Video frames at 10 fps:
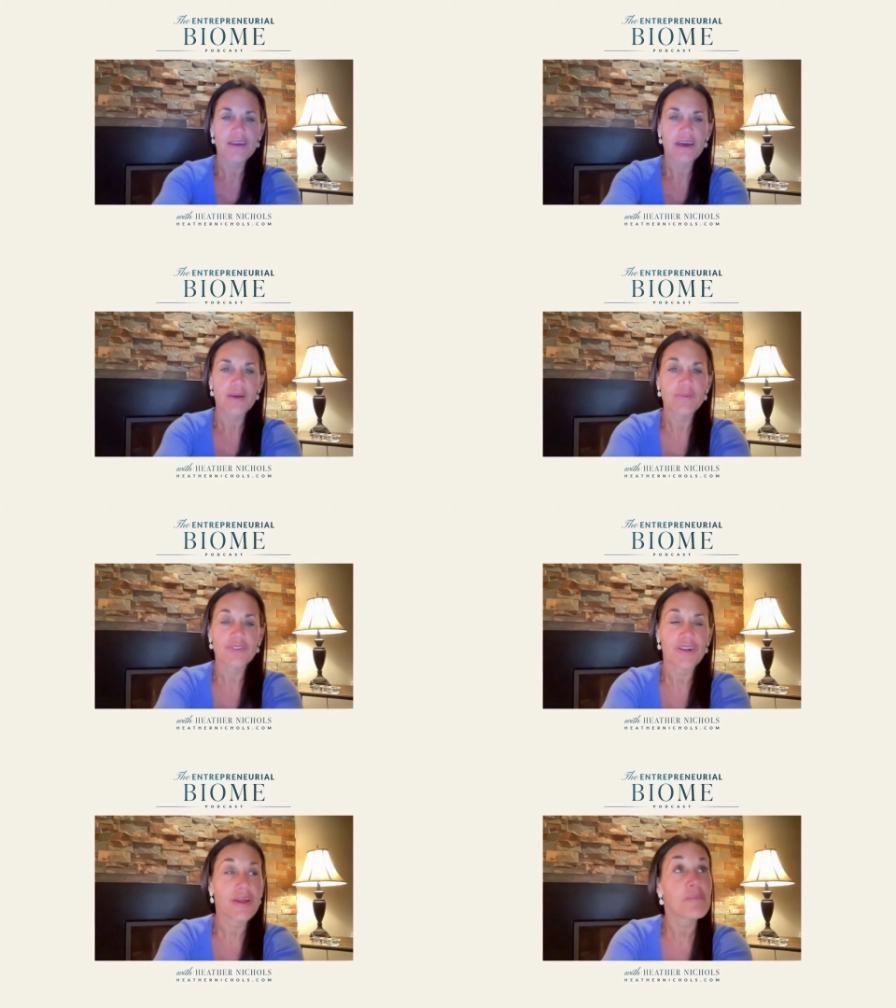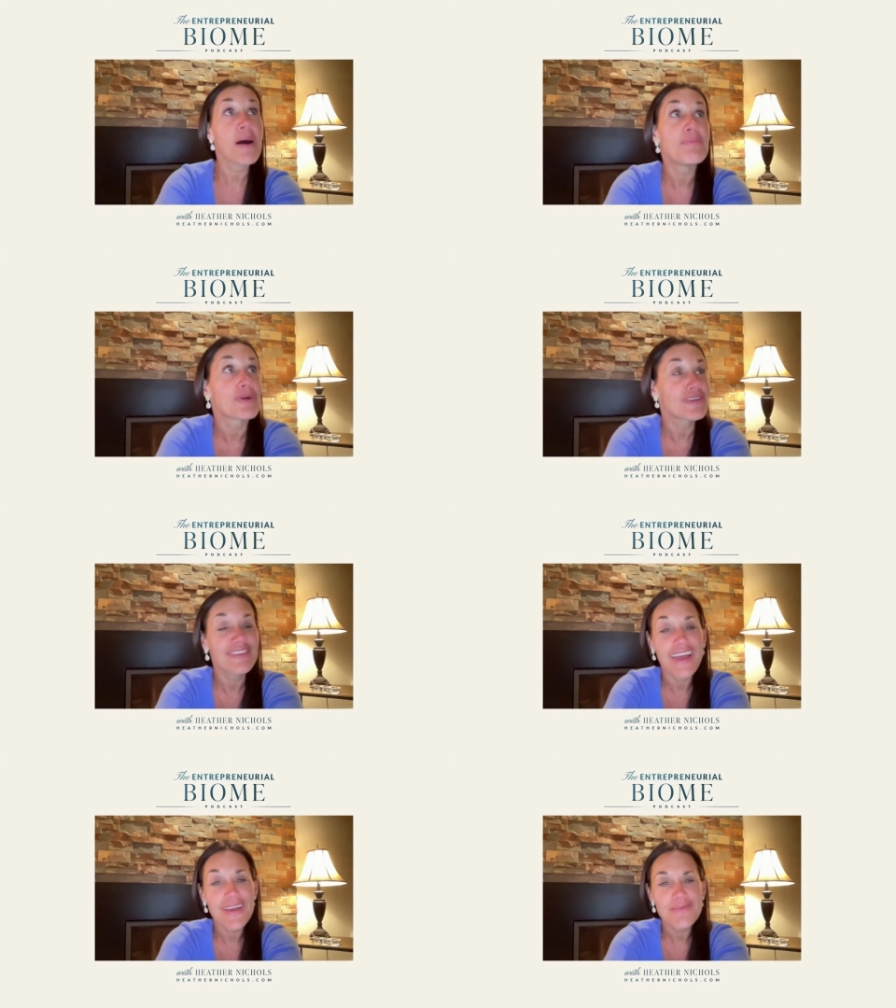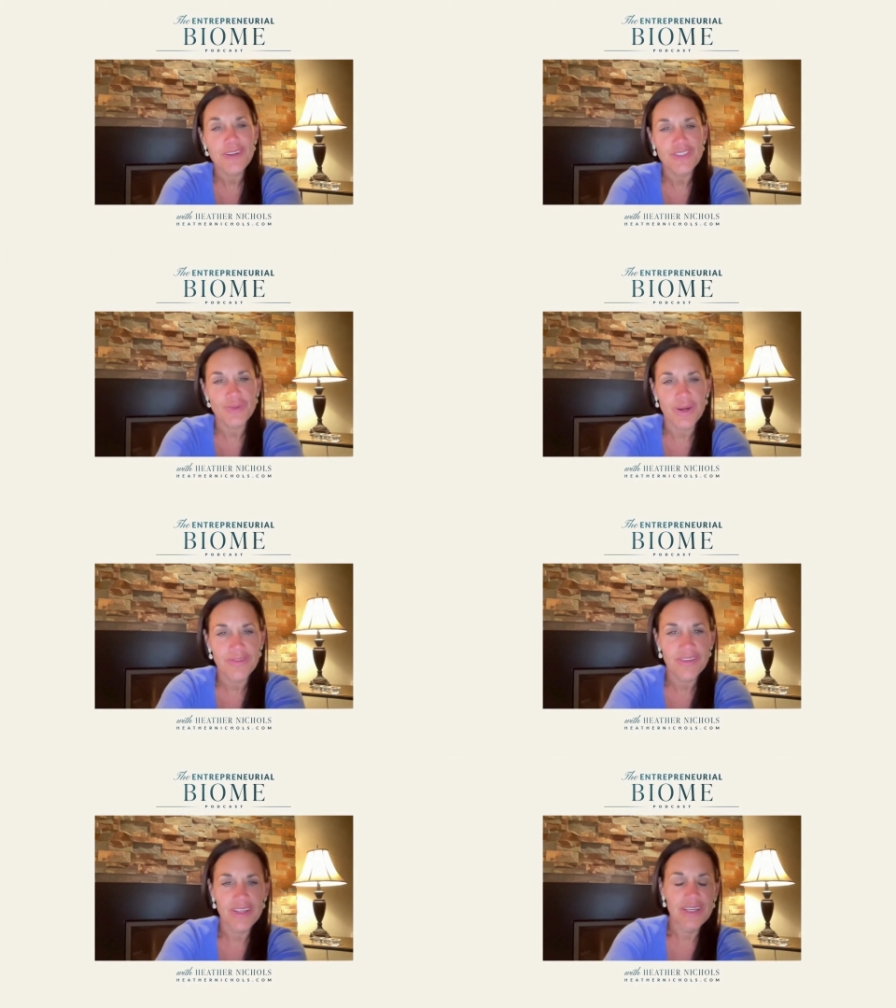I'm um, starting on my birthday, March twelfth,